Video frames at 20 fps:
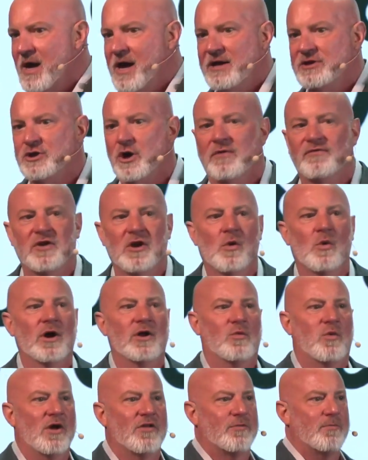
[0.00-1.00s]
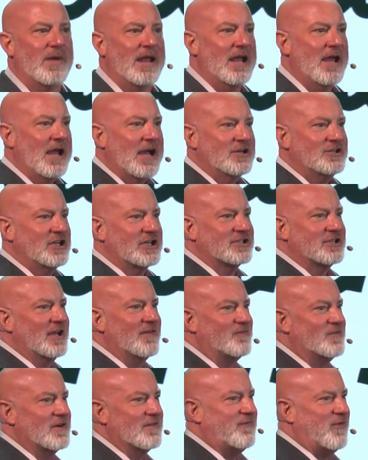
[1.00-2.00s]
So if you would with me, just
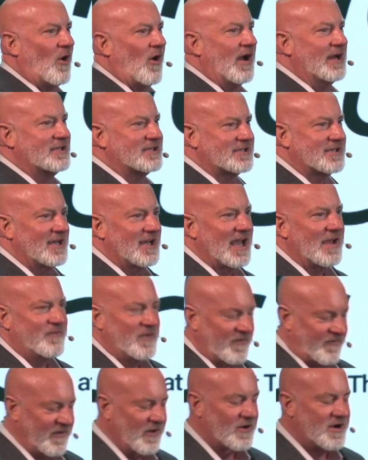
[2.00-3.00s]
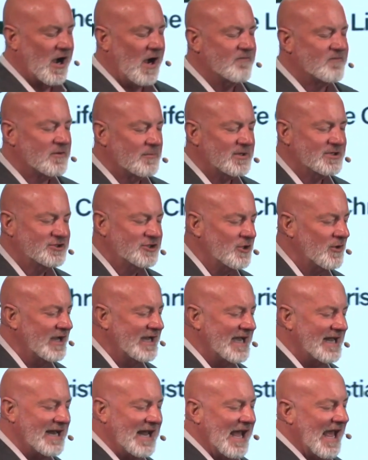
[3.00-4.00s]
lift your voice if you feel comfortable doing
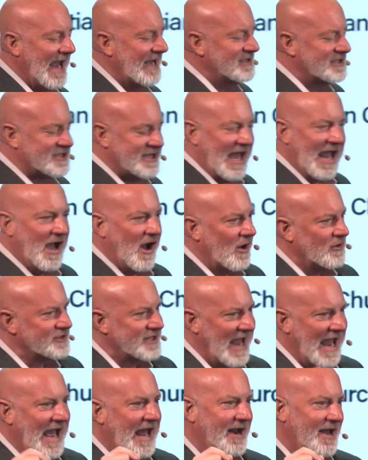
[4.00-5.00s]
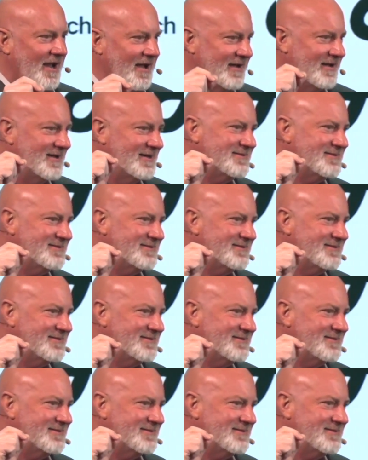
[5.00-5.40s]
it and say Hosanna.